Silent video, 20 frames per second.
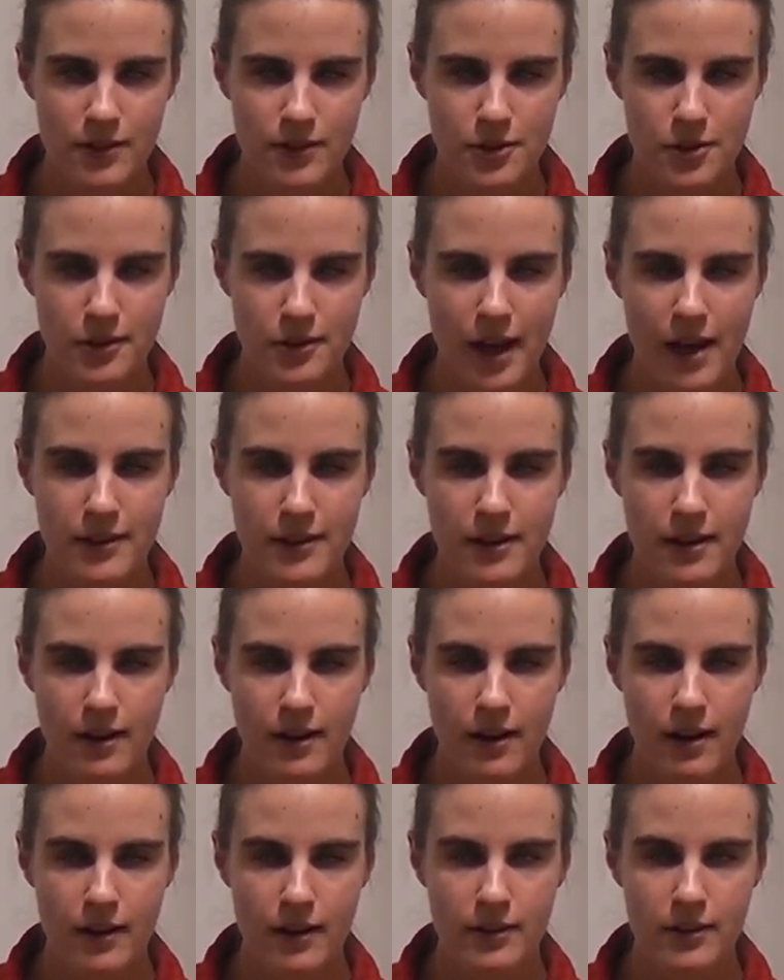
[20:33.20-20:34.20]
get
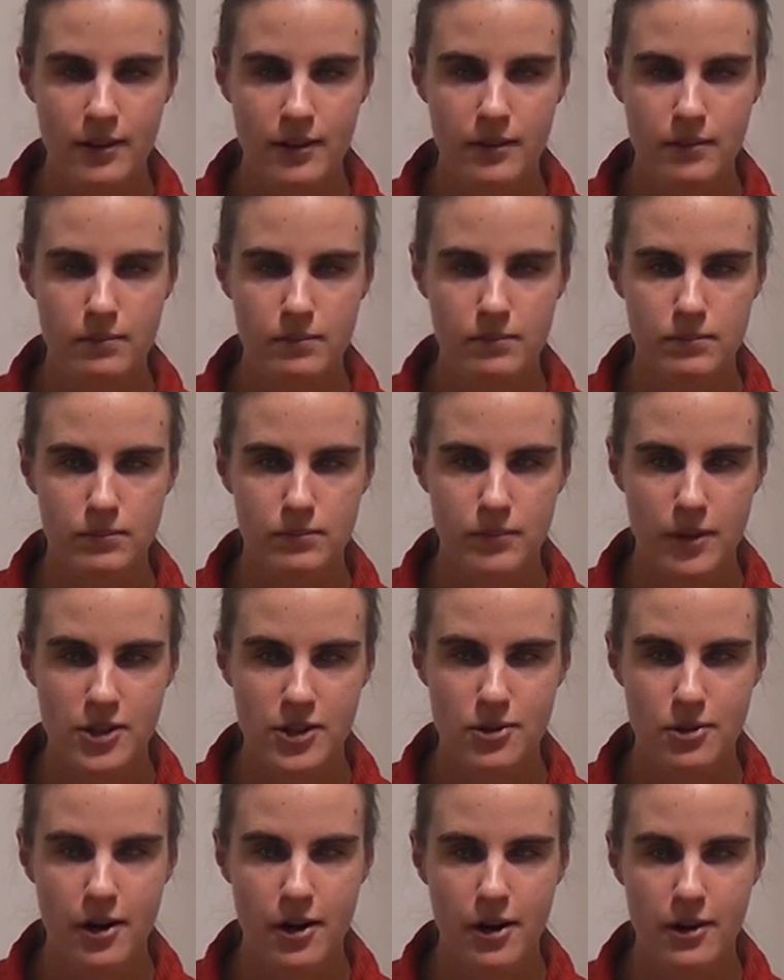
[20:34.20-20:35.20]
his
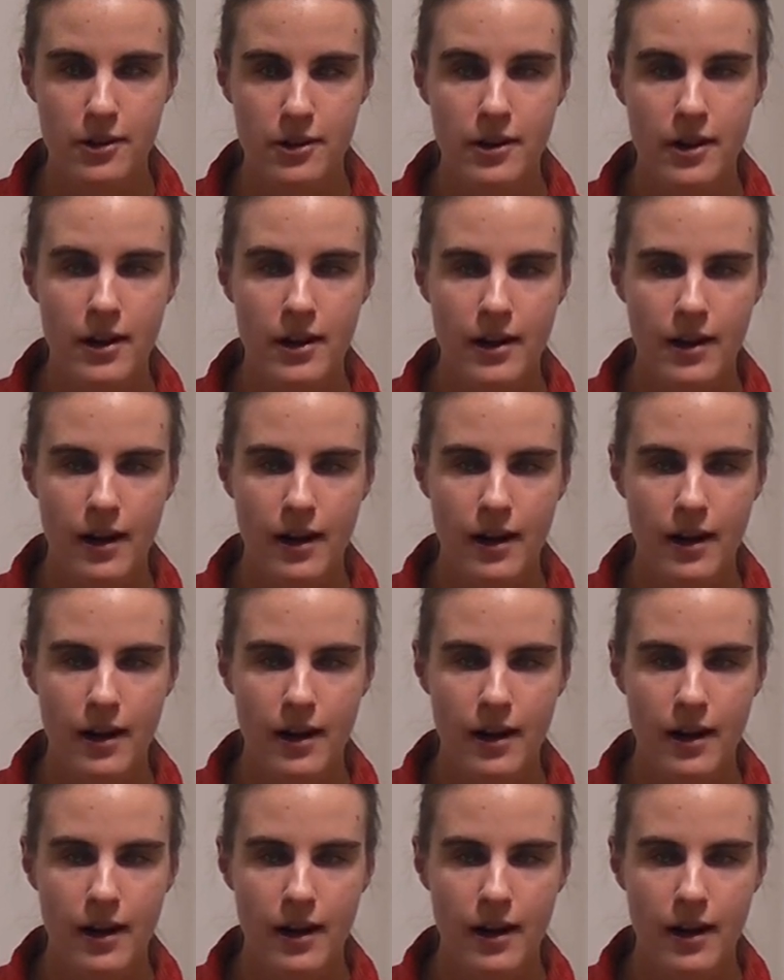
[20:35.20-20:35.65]
or her